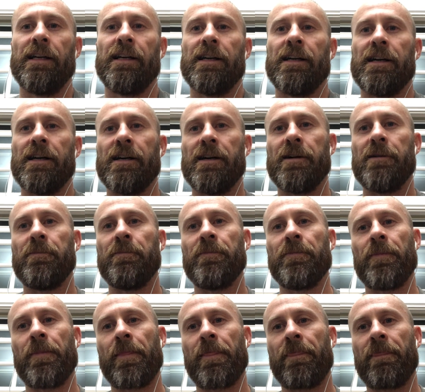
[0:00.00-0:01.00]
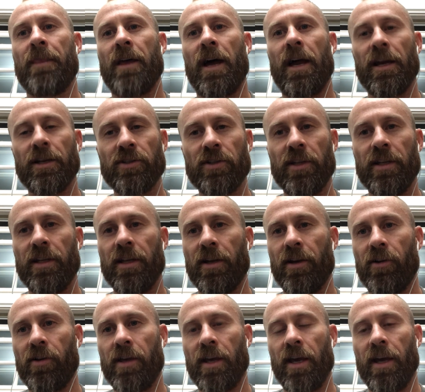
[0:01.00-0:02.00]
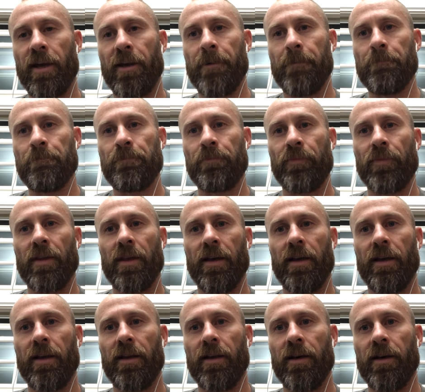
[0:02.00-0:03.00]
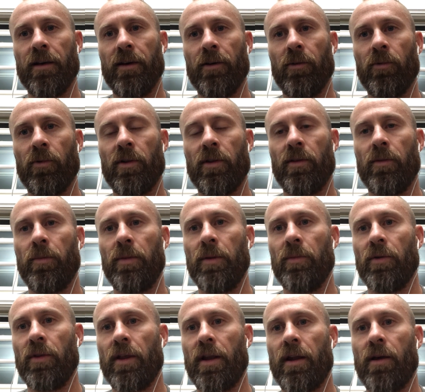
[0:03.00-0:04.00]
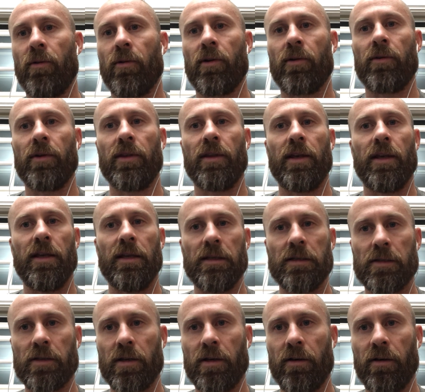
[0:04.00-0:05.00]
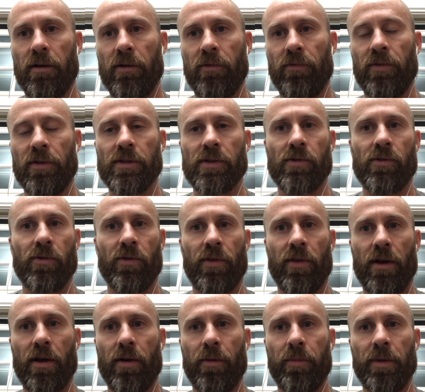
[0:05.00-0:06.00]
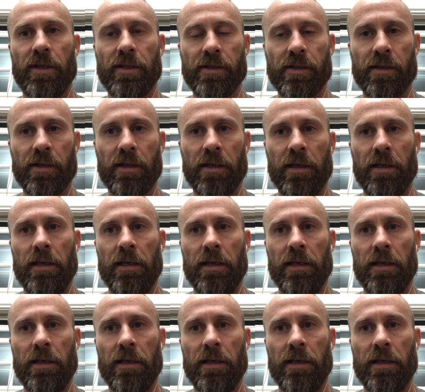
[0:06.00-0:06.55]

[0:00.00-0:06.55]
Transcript: I actually did okay, and one of the people that I work with is a physical therapist,